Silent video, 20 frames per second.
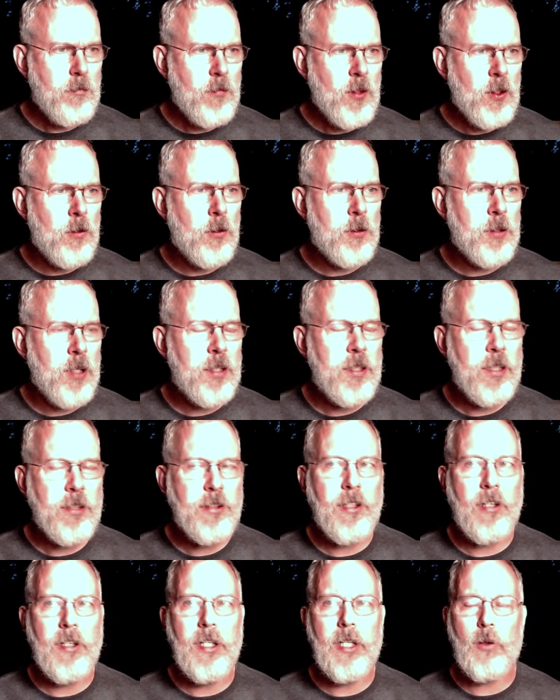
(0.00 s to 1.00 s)
or not
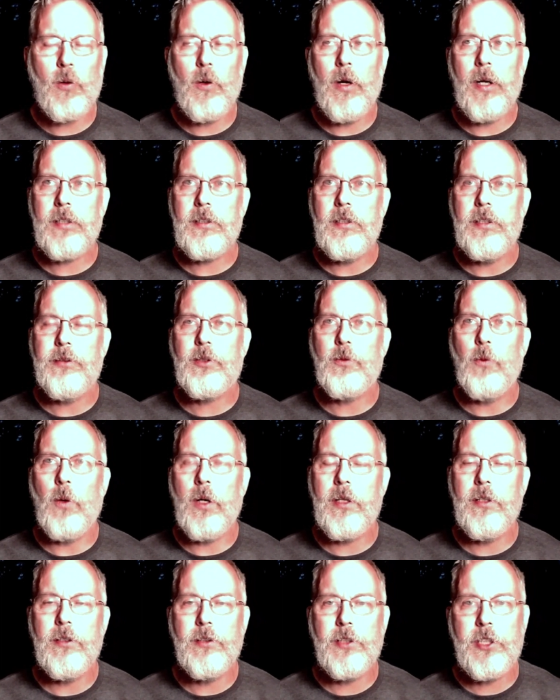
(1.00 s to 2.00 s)
necessarily a chronicle. It was one
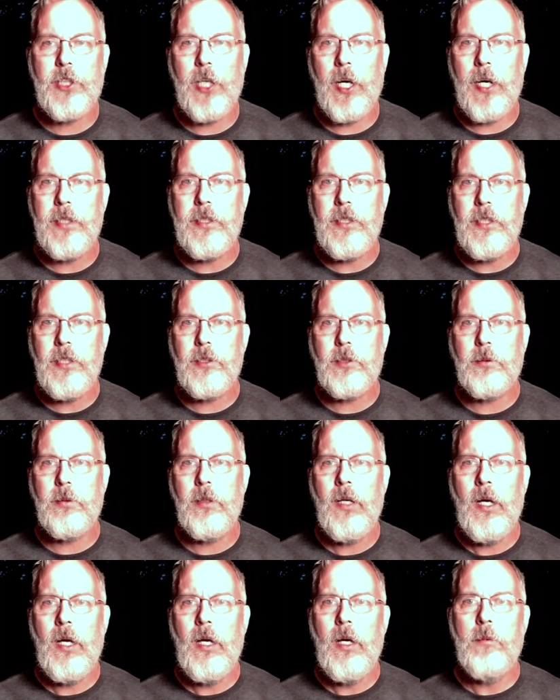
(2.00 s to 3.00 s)
of those Chinese
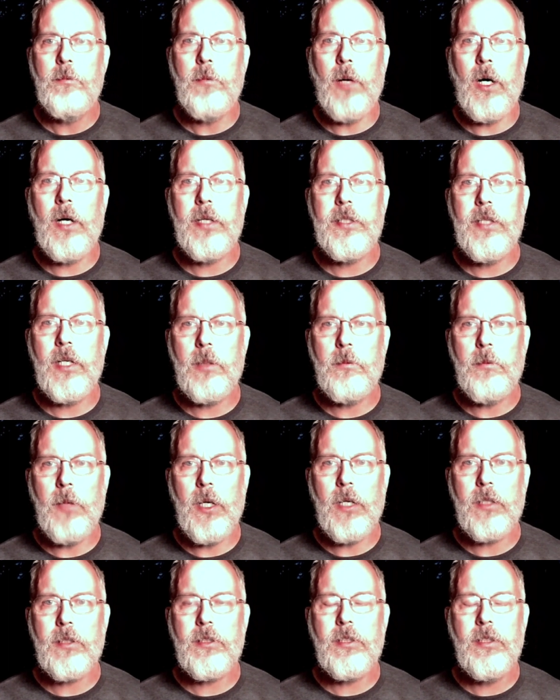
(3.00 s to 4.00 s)
Mahayana
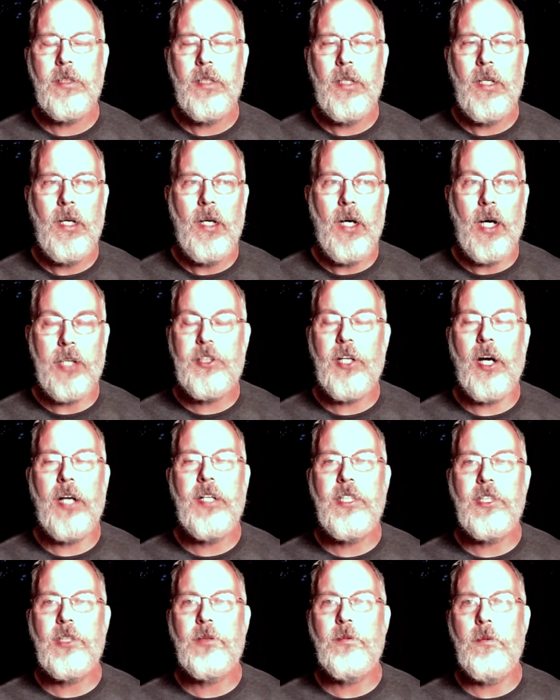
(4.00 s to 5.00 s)
monks, a
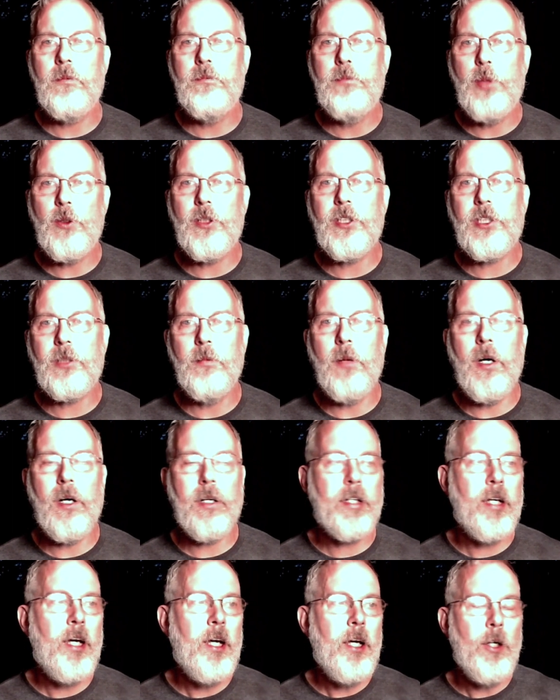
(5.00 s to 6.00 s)
Chinese Buddhist
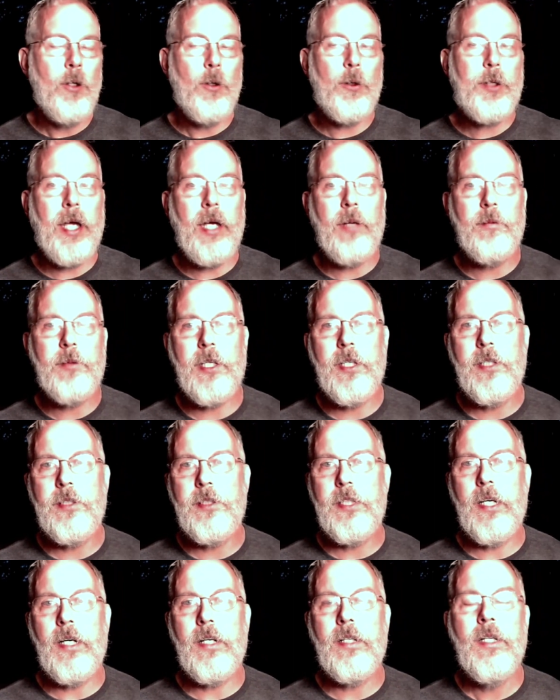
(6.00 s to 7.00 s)
monk who came to
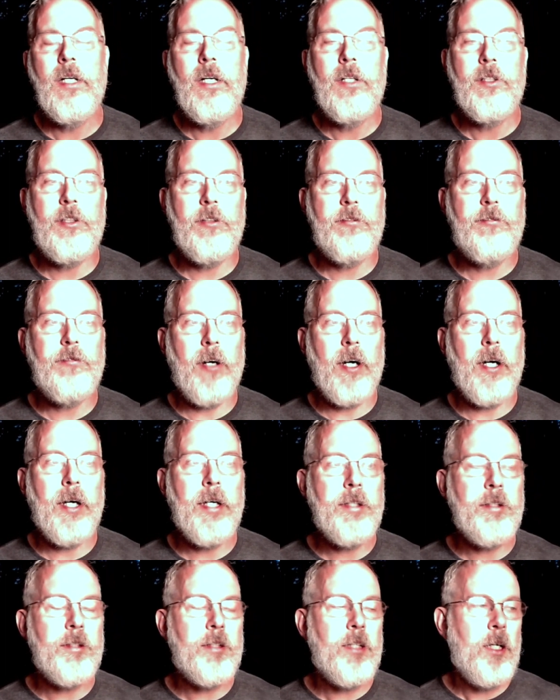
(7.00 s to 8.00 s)
India to
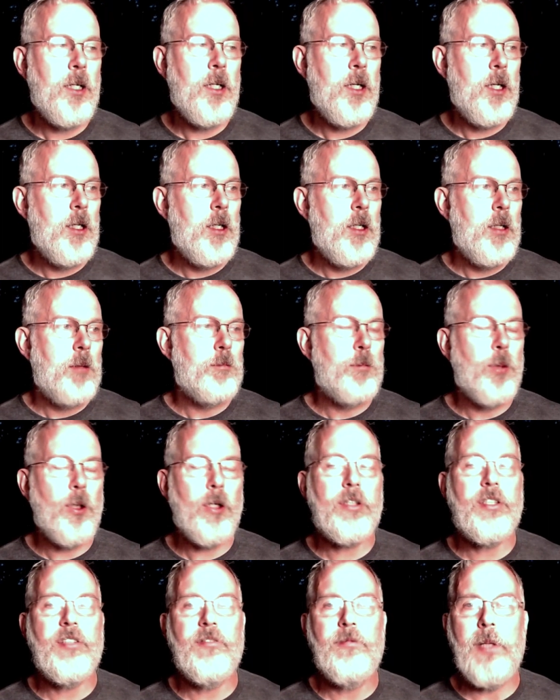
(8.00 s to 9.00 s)
find
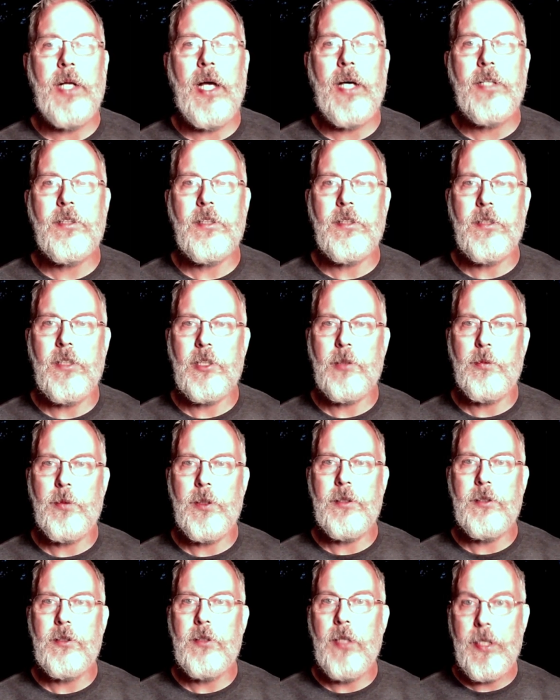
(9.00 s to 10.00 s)
books of monastic
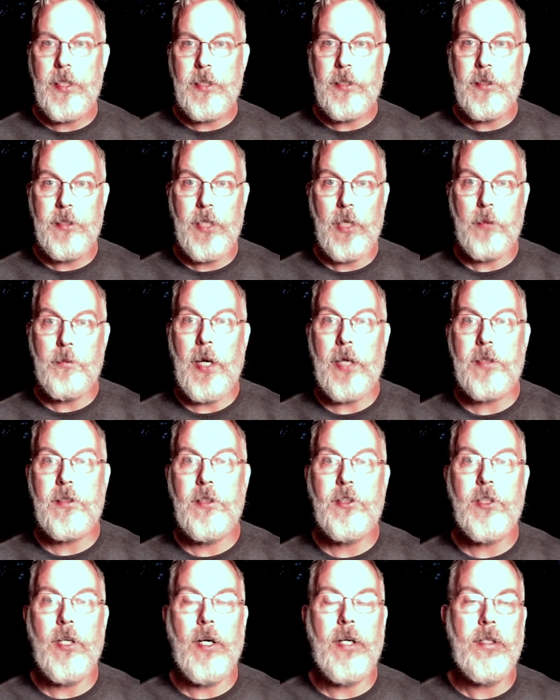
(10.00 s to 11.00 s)
discipline that he can take back to
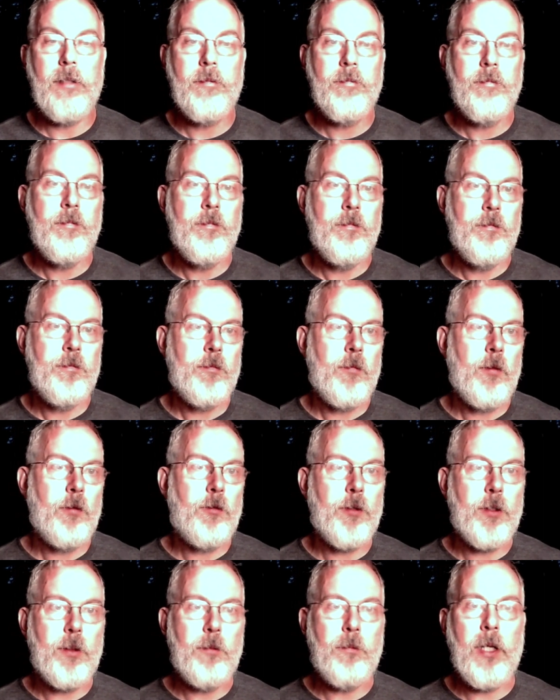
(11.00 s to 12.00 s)
China
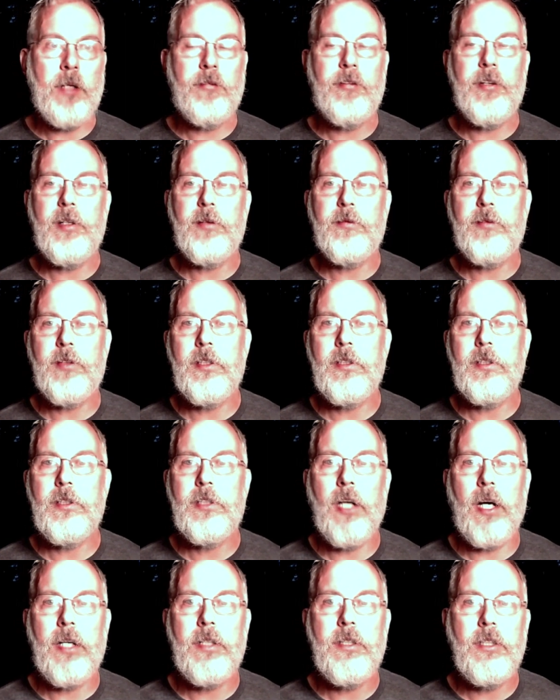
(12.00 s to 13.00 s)
for the benefit of the
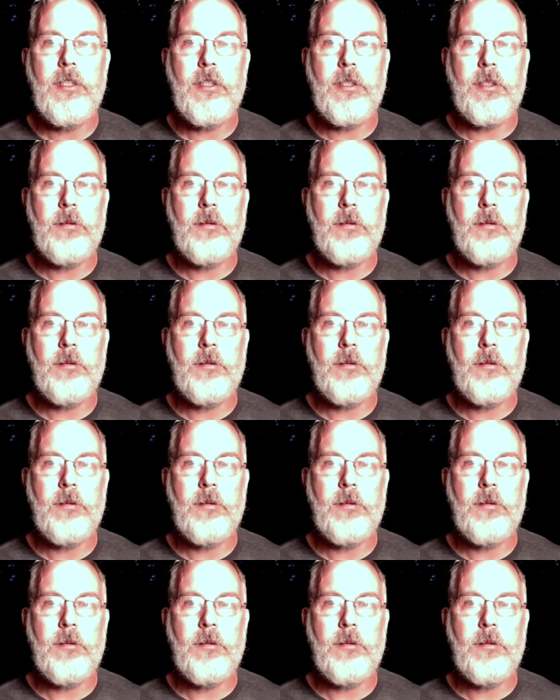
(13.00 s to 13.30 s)
Chinese